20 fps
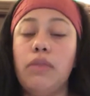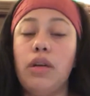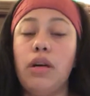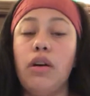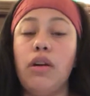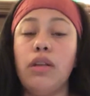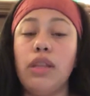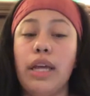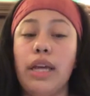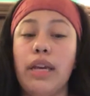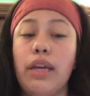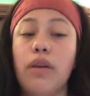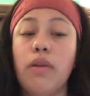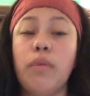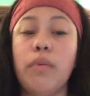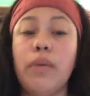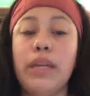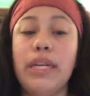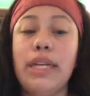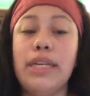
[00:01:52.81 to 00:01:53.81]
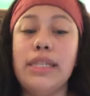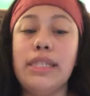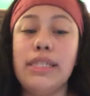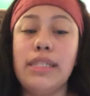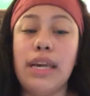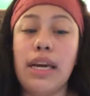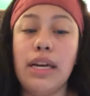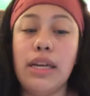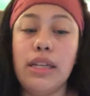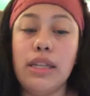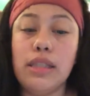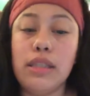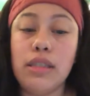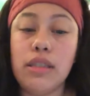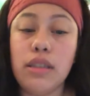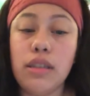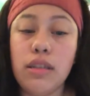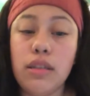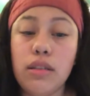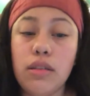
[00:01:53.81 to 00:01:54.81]
Like when he says,
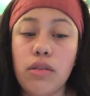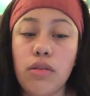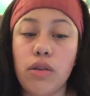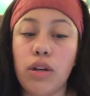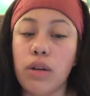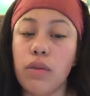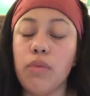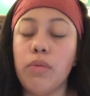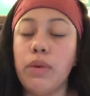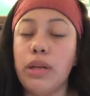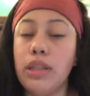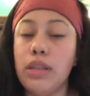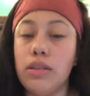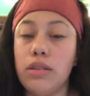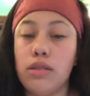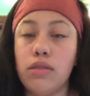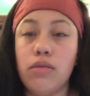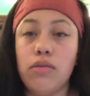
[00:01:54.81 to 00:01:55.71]
or when